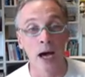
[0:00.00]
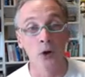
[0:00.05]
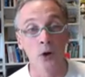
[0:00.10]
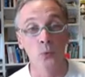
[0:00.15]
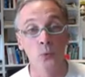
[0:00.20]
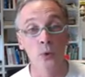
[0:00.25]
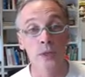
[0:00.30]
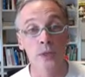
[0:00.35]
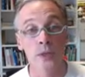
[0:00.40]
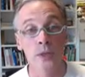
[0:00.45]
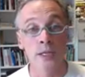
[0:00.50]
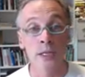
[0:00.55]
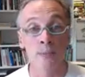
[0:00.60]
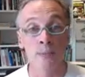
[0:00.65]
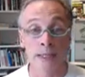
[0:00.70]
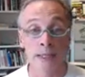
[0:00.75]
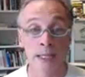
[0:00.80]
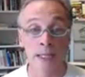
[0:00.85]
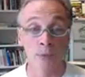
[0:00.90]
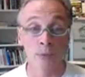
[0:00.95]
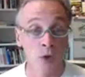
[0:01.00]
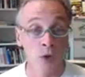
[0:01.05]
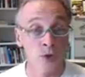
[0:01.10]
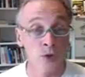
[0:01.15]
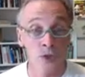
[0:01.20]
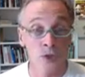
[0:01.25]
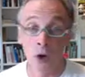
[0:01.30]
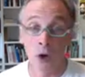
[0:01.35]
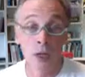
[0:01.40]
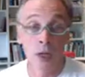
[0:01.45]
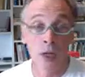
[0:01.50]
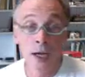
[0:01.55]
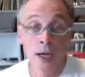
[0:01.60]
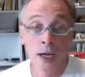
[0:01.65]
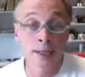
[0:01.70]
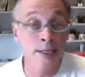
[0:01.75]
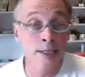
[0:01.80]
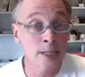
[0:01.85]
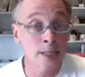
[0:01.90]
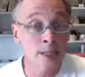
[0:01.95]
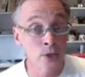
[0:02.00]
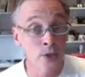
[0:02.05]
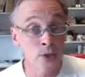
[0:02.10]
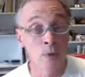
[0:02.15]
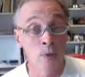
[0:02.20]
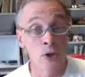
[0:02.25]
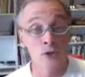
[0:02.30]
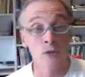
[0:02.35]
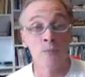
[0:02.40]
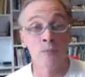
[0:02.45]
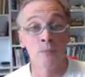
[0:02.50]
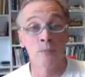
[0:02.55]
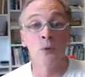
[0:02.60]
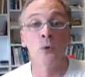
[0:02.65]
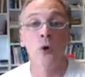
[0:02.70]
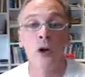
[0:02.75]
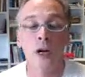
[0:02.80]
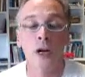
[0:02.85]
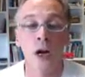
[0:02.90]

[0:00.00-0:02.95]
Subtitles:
within the MATLAB console. And that's how I do most of my work.